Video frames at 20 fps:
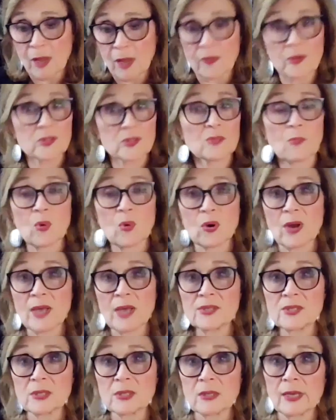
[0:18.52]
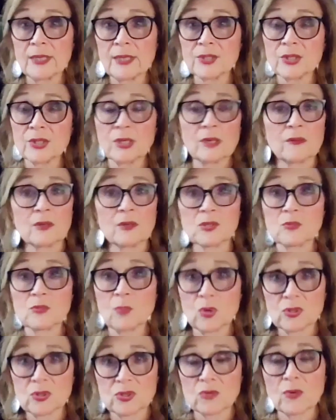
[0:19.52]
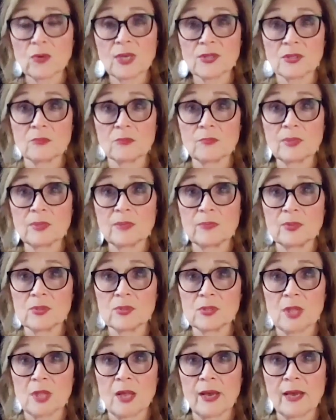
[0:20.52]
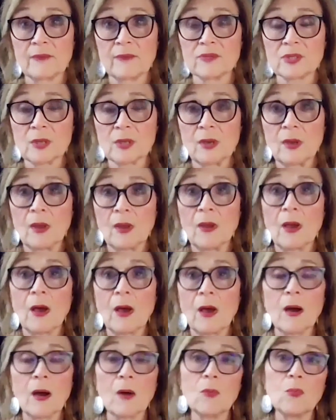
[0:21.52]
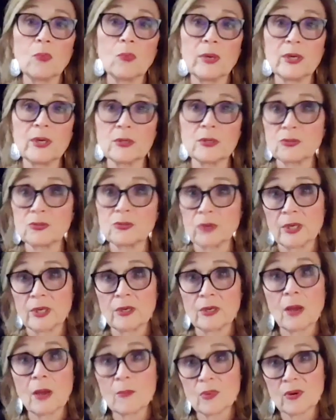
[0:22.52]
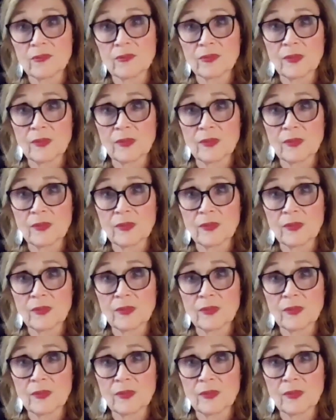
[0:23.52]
there's more isolation, and there's more stress in people's lives. Uh, we are doing a number of